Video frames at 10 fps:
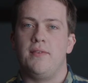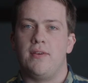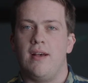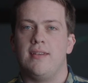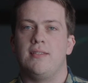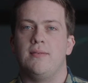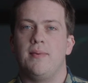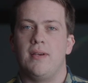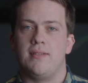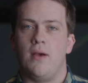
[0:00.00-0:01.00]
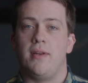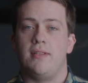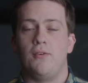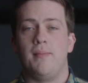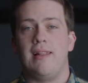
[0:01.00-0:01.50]
of Newcastle because I
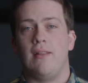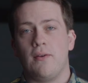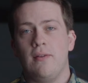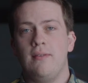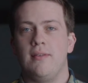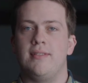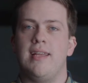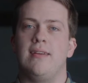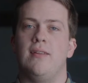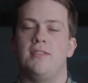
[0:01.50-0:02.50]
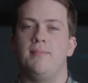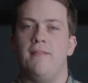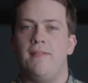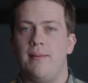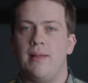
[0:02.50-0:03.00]
wanted to remain local and stay close to
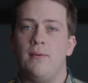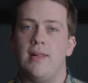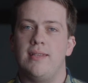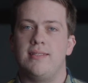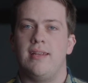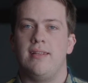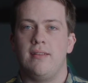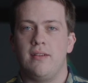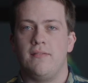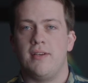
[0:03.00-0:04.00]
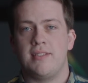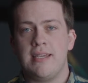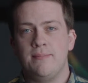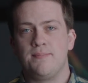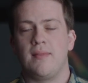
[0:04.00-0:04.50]
my family while I studied at
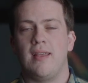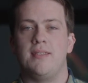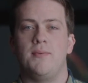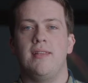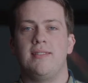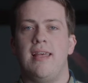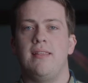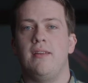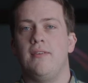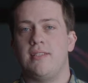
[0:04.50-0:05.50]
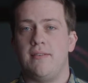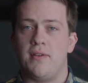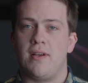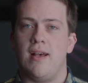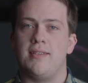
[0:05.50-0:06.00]
university. As well as that, the University of
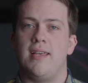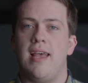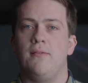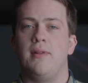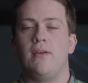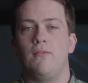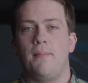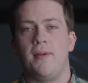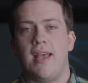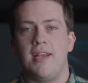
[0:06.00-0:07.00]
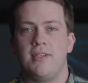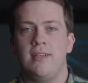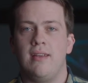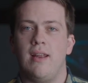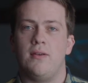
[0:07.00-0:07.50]
Newcastle had a really good
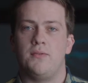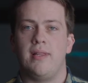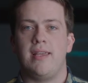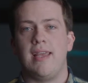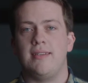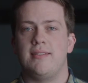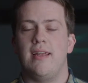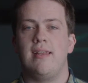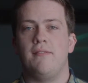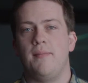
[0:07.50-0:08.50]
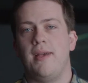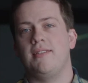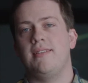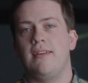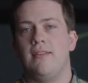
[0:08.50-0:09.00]
reputation and I was really keen to study
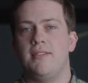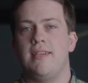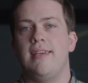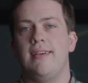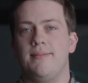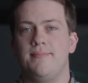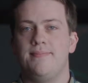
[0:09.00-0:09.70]
information technology here.